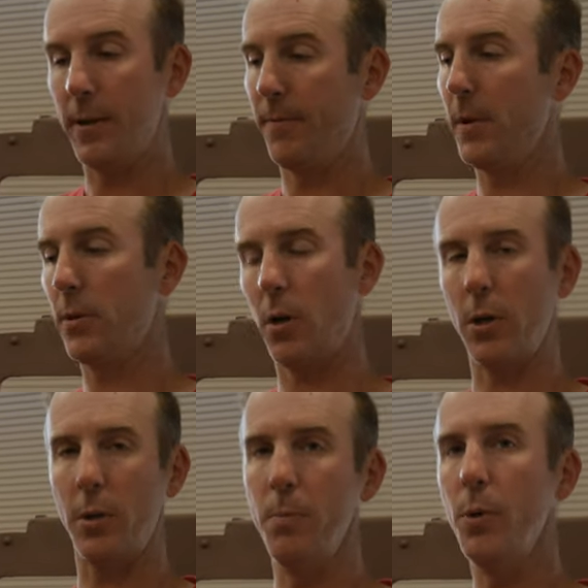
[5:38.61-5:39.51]
If it
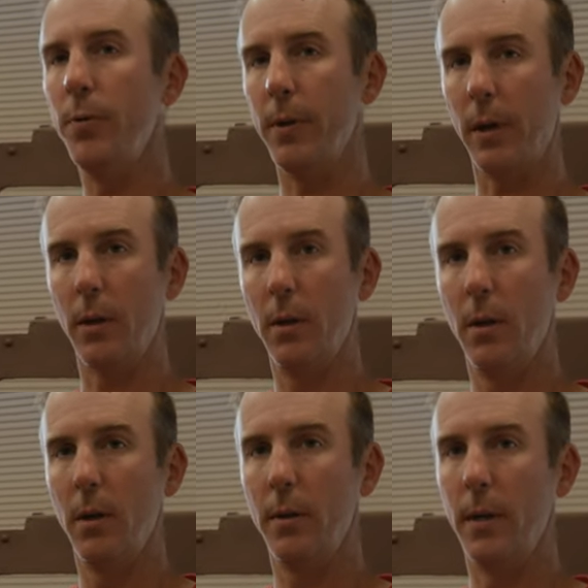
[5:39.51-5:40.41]
starts moving,
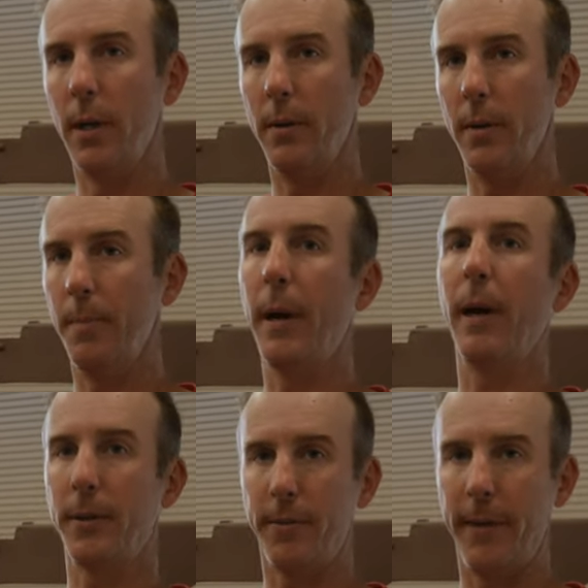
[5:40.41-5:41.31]
then the
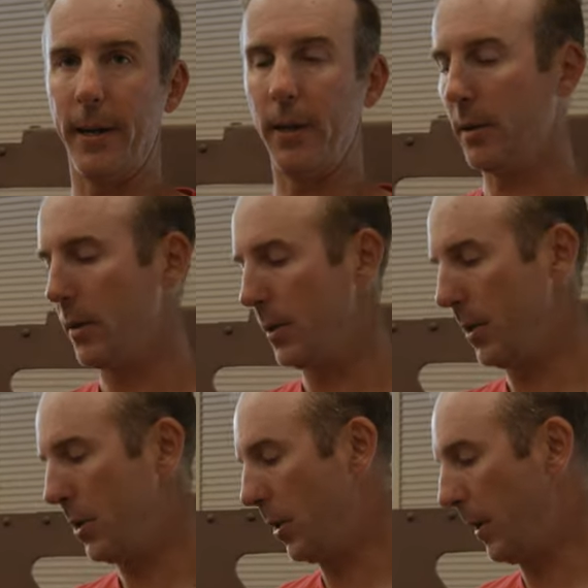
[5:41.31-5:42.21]
bearing's failing,
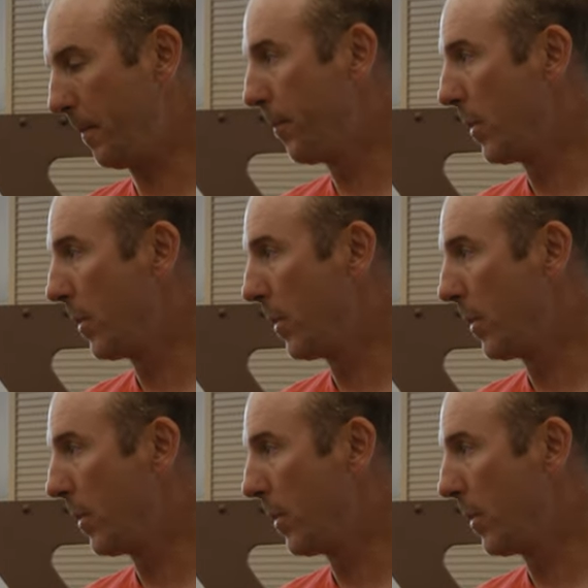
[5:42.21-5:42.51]
essentially.